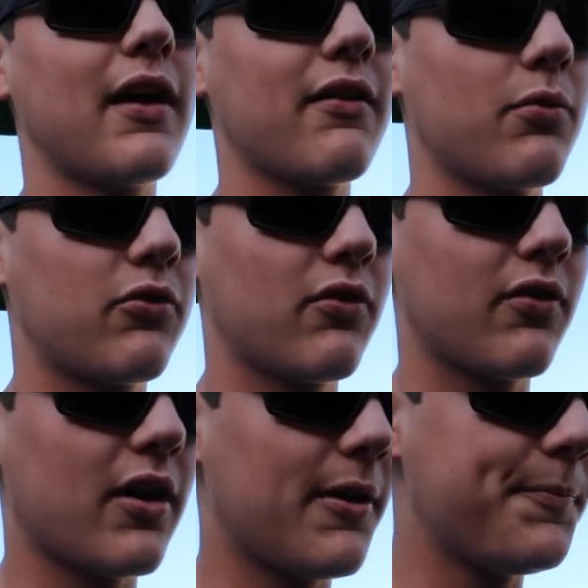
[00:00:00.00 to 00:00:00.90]
house, which
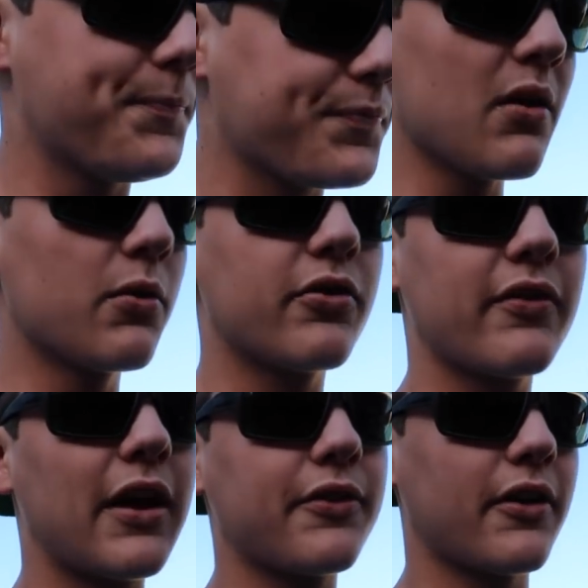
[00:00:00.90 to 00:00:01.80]
is uh, which
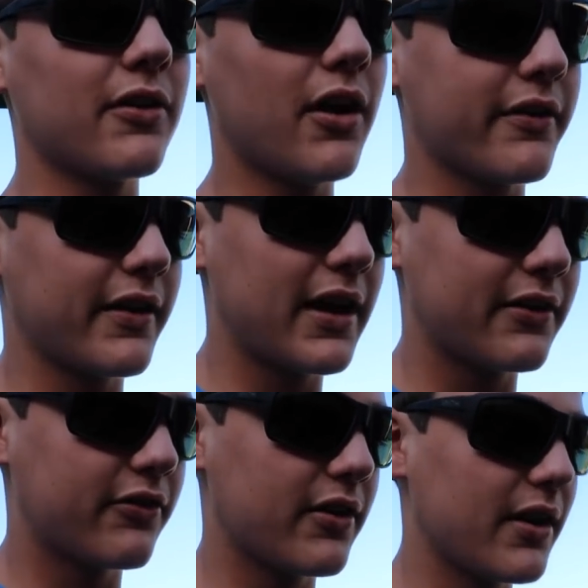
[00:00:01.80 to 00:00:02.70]
is out there in
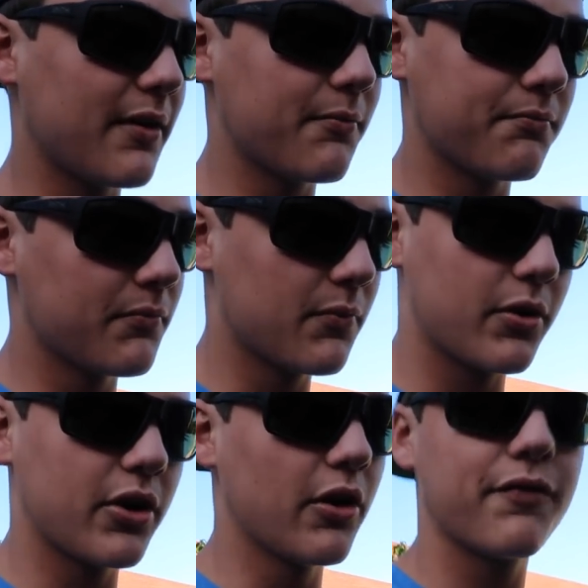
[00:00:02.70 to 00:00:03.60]
Loxahatchee, and
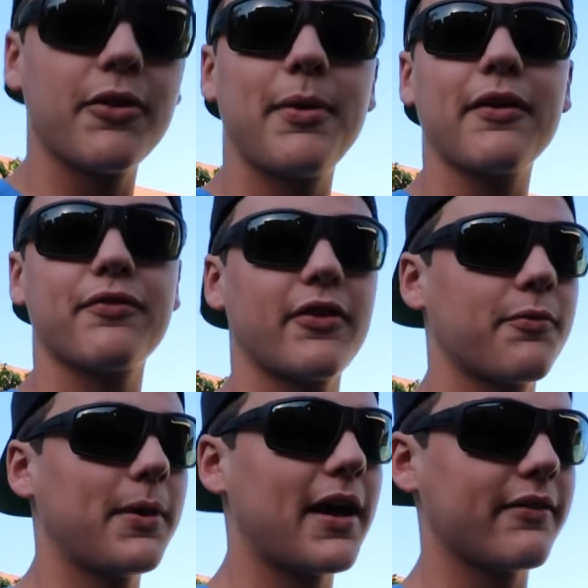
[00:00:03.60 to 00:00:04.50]
we're gonna hope for the best for
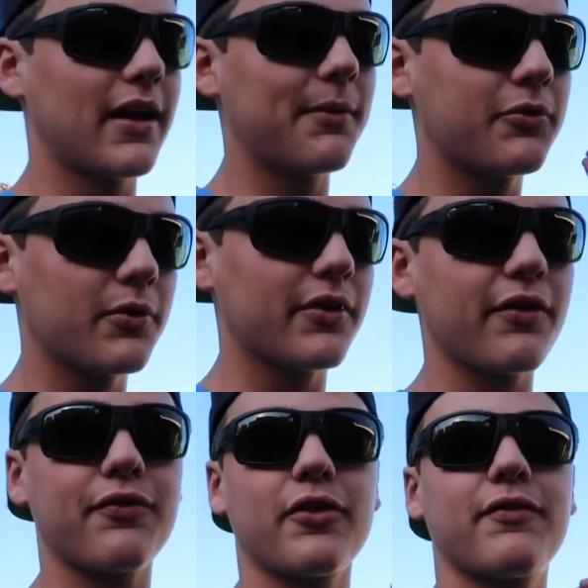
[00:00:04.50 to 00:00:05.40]
this bass. I'm doing
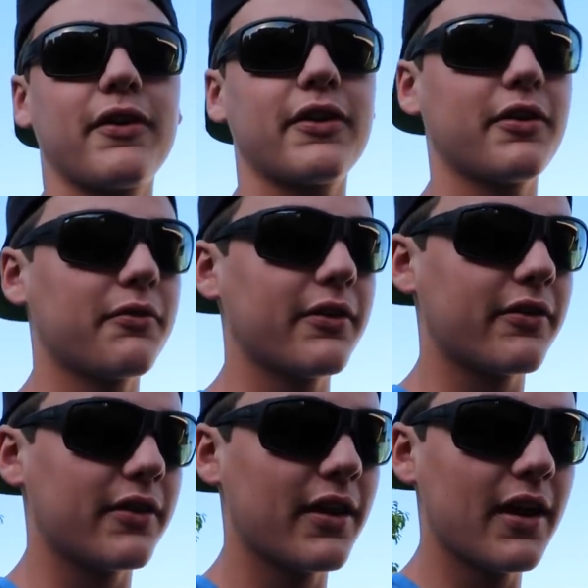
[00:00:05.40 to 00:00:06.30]
this for a very good
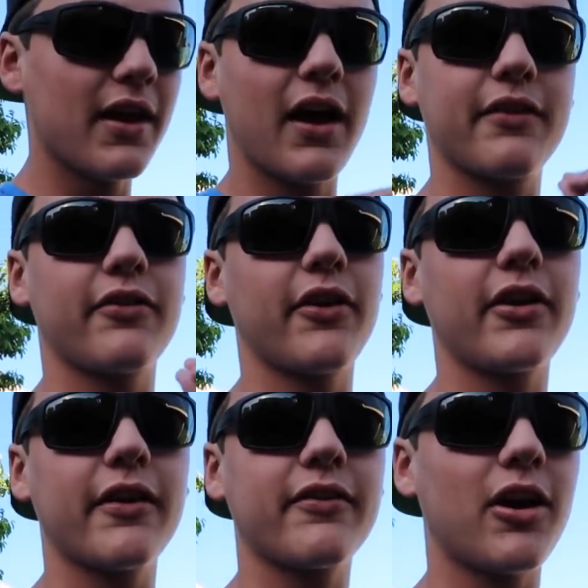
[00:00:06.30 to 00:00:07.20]
reason. I saw your
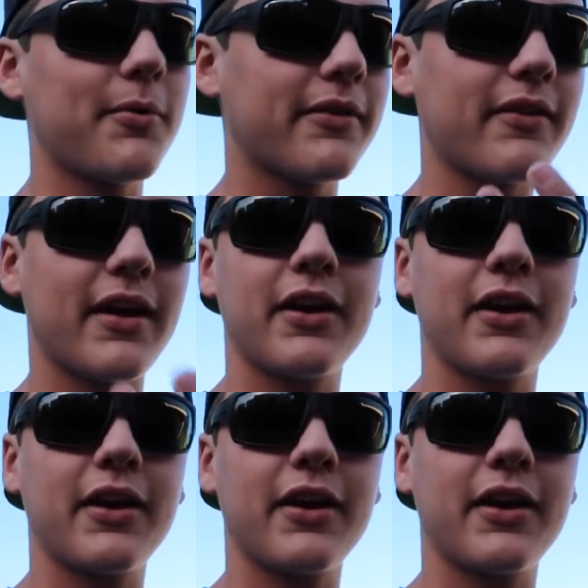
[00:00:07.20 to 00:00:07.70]
guys' comments, I